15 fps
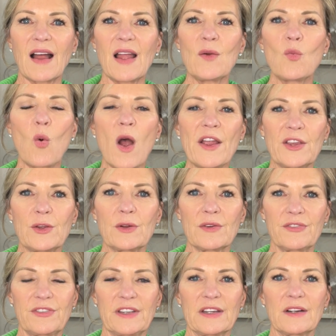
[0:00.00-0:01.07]
I want you to
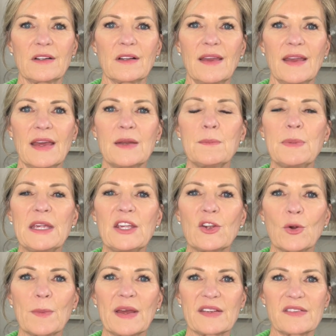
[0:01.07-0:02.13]
feel and be
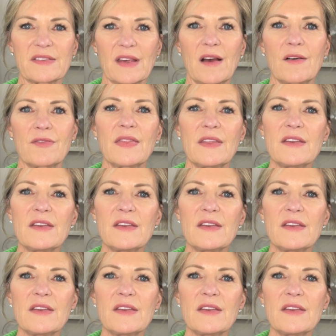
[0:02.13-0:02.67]
your best self.